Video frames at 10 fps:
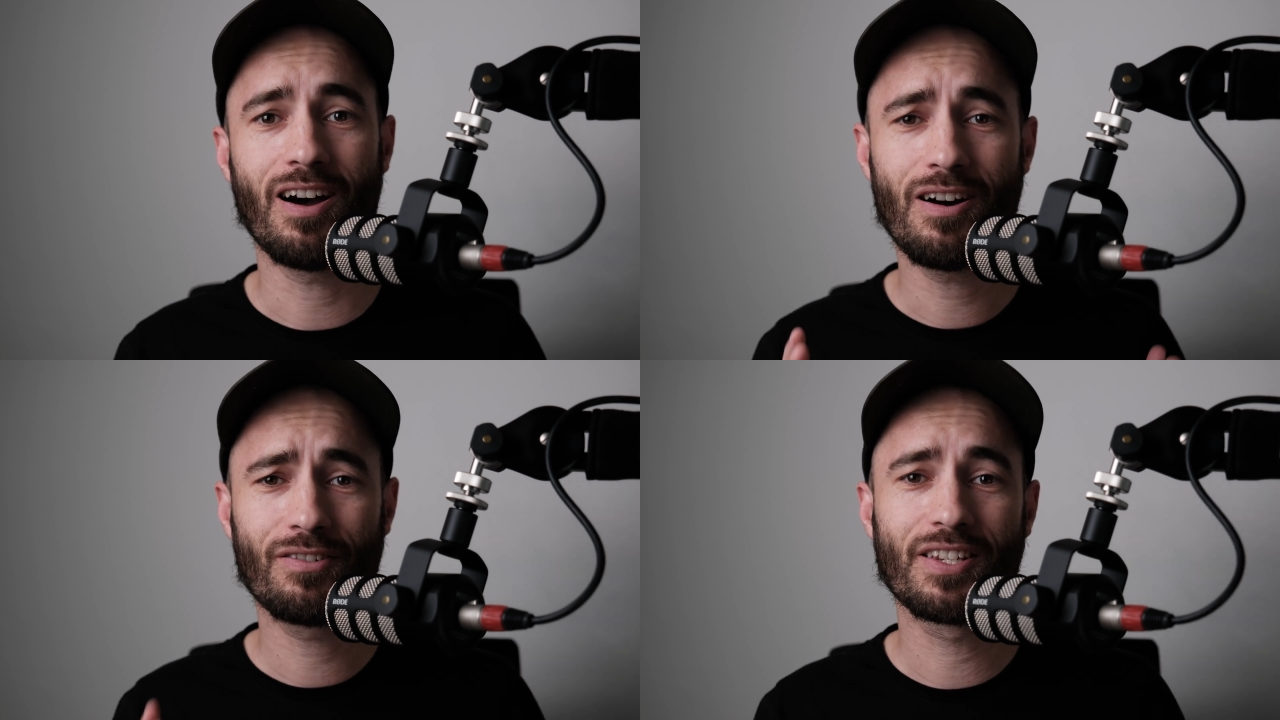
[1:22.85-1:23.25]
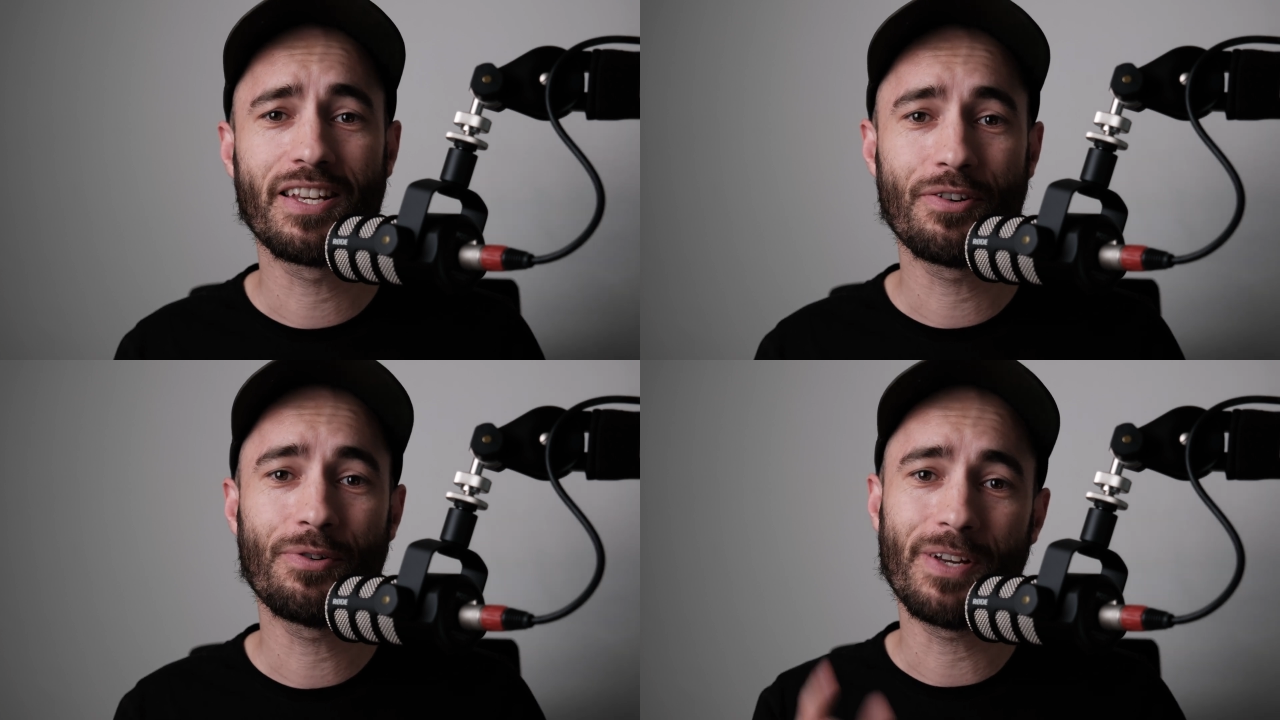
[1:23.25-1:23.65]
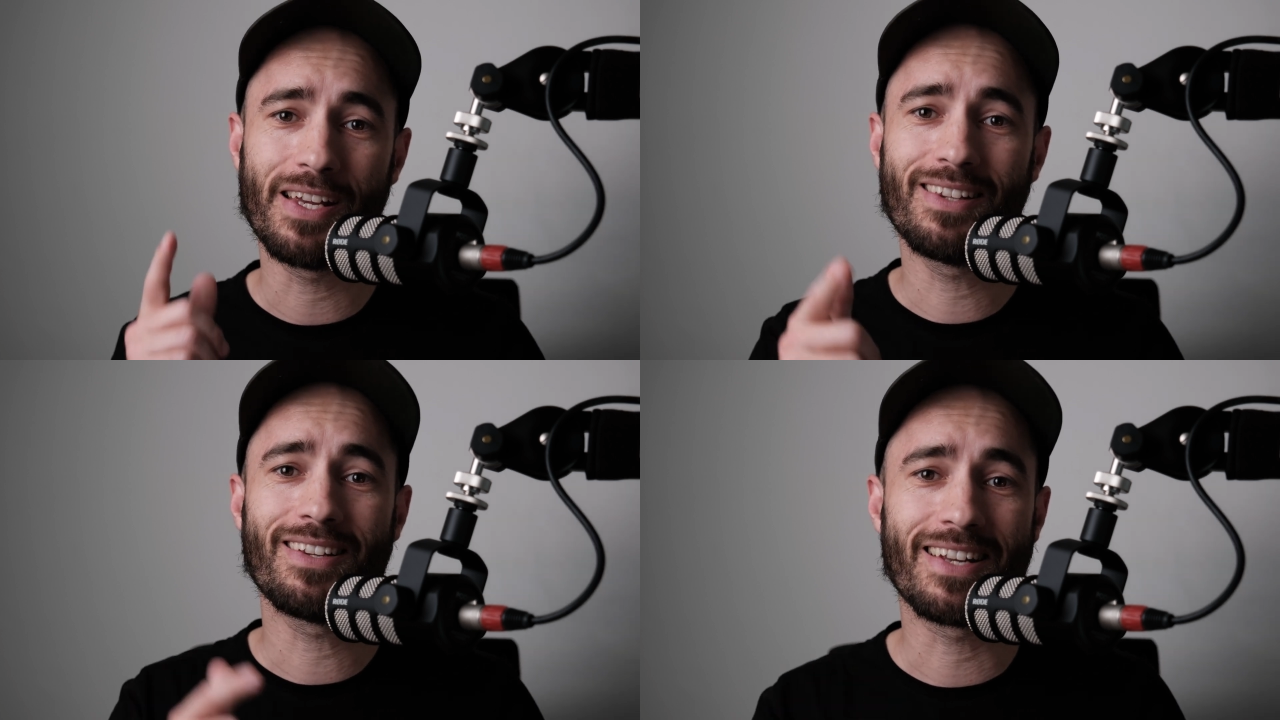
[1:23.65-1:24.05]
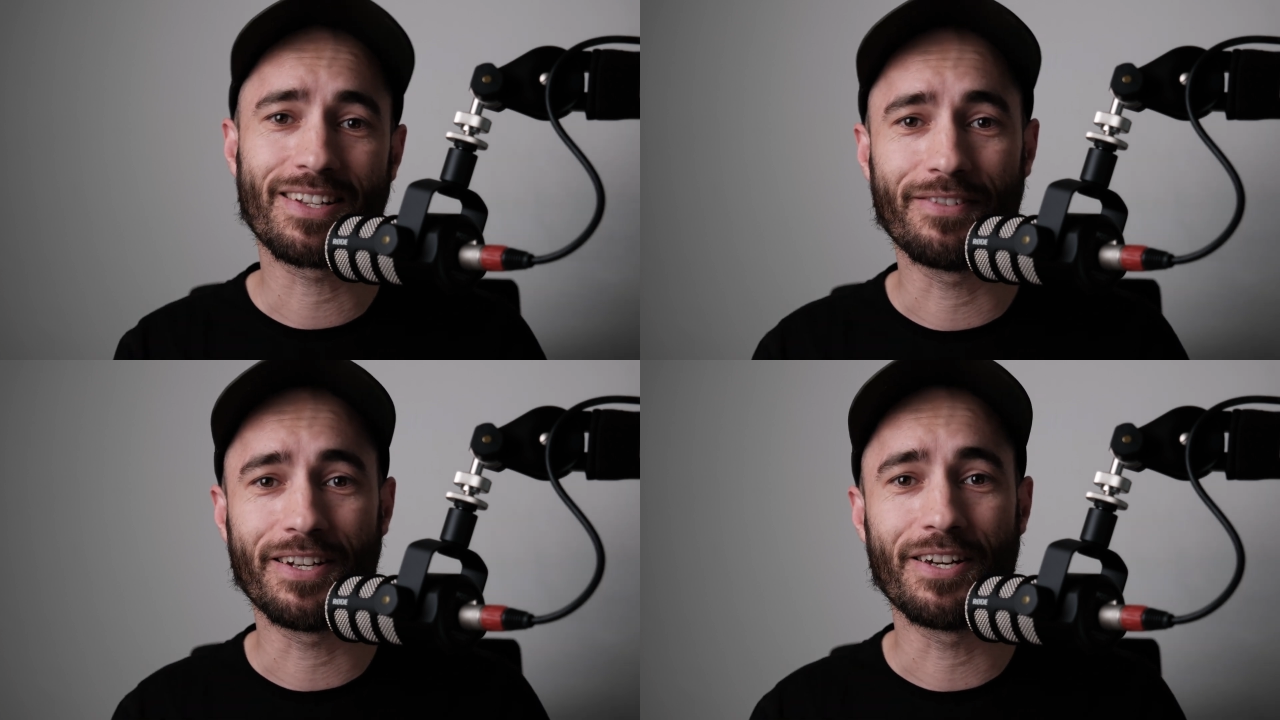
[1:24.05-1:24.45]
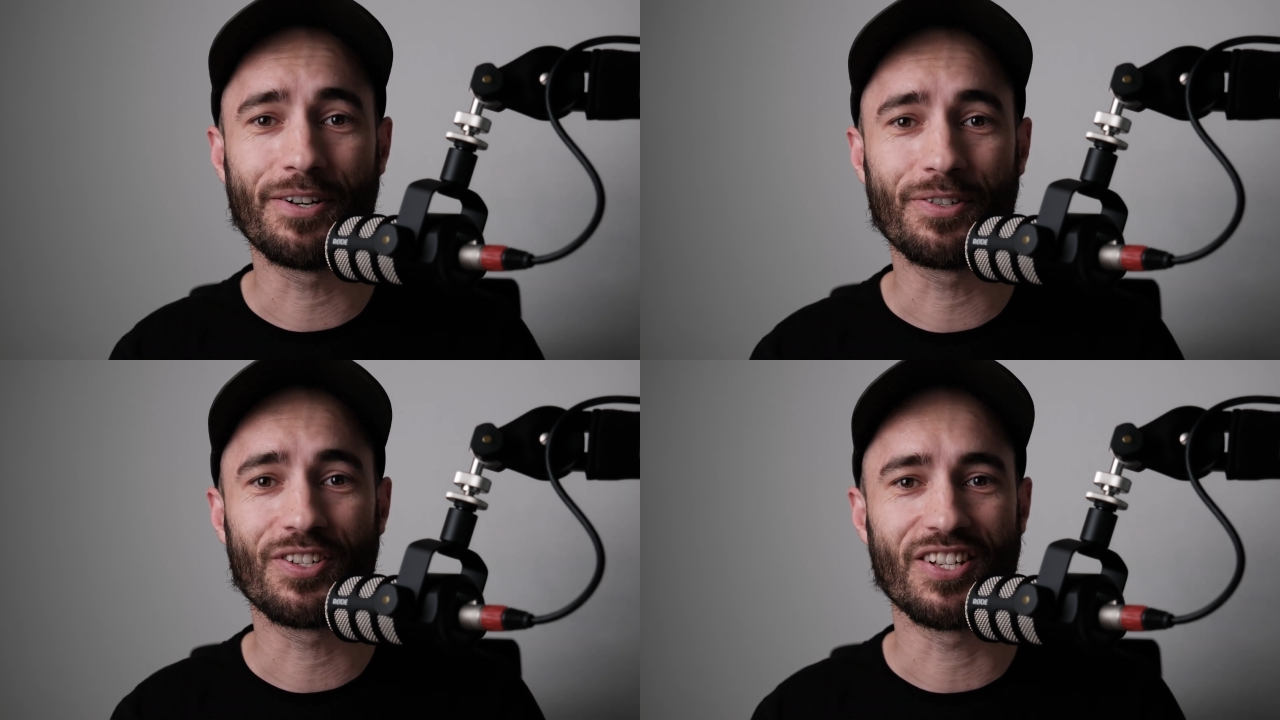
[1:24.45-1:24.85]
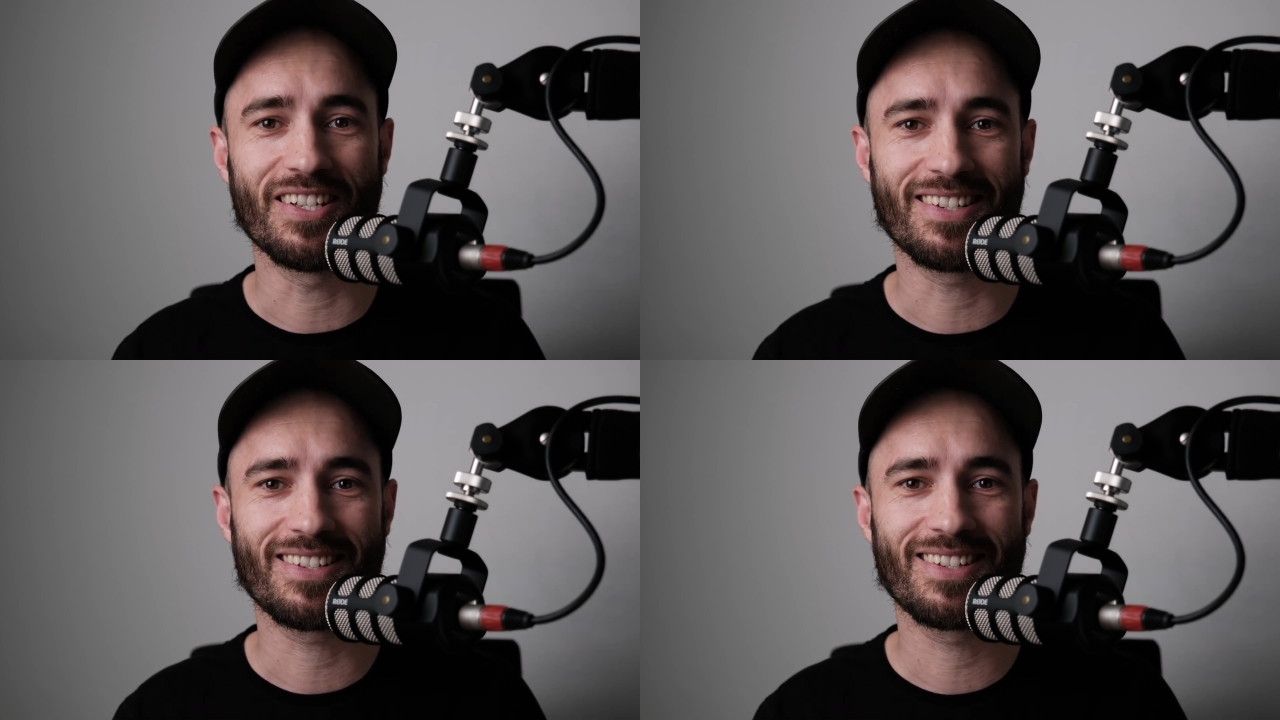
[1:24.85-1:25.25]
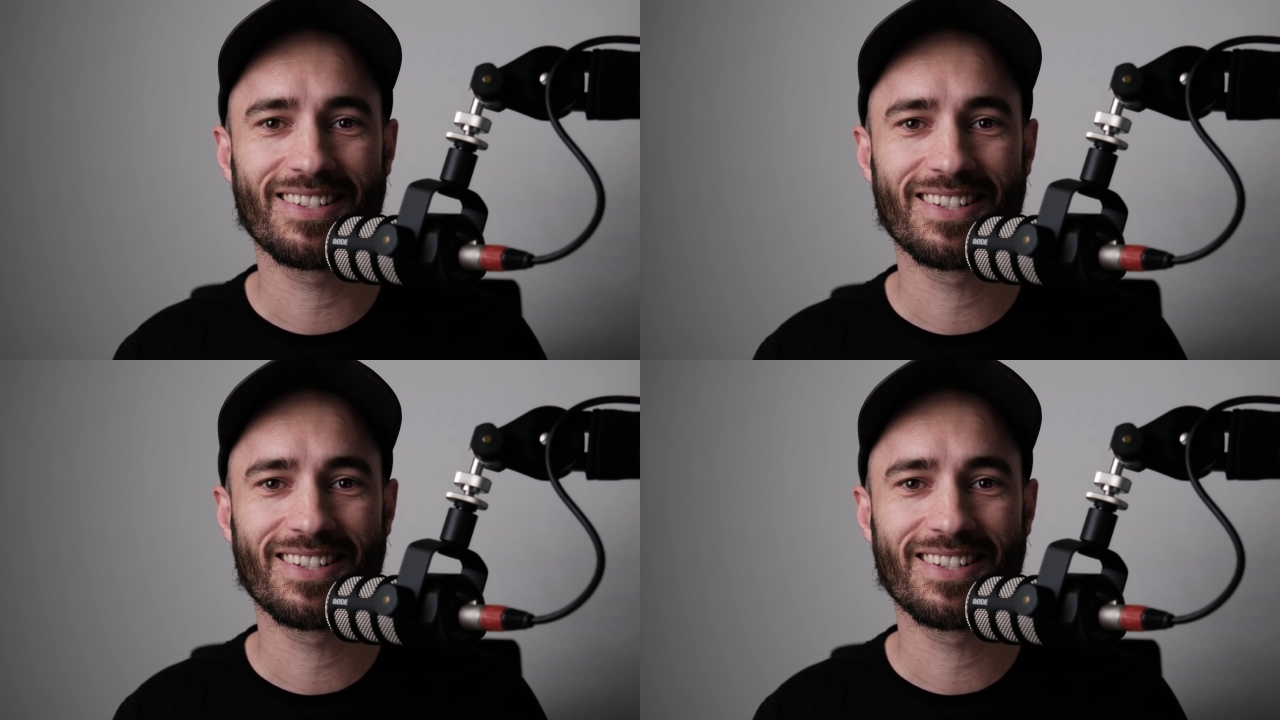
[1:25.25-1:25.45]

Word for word: I'll see you in the next video. Cheers.